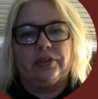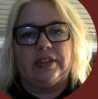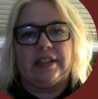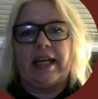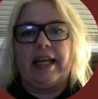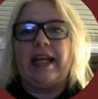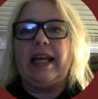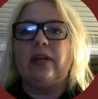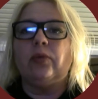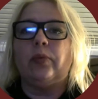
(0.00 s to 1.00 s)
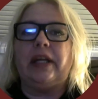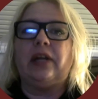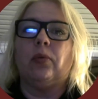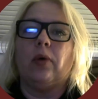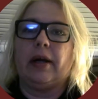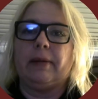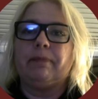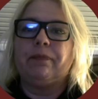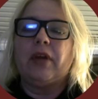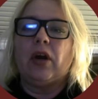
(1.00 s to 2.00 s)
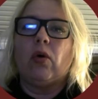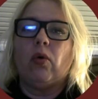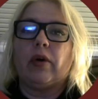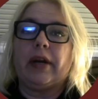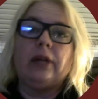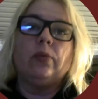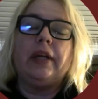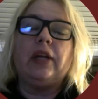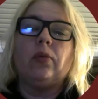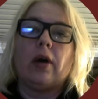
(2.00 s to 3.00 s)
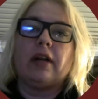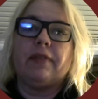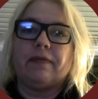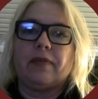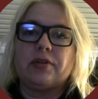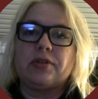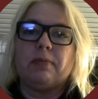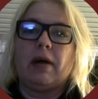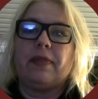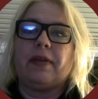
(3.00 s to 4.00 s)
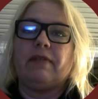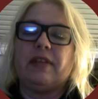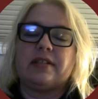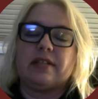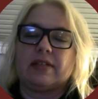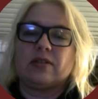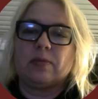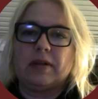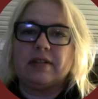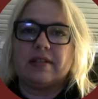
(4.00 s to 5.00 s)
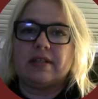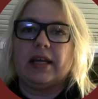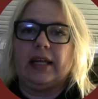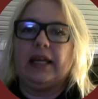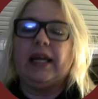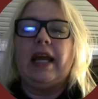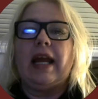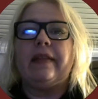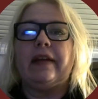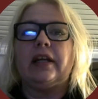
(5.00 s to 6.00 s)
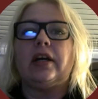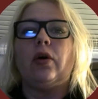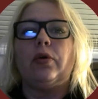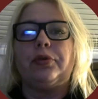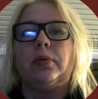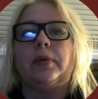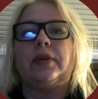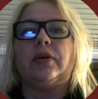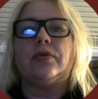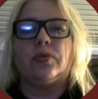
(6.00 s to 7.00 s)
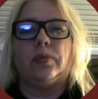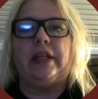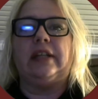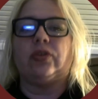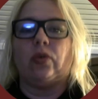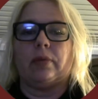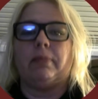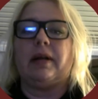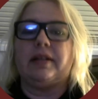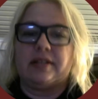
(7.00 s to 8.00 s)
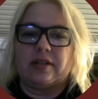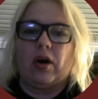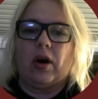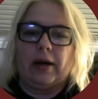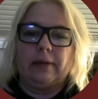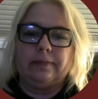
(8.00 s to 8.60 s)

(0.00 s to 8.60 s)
Say in week 1 or in week 1 of the first month of the 6-month study, and then go through what those weeks or months are.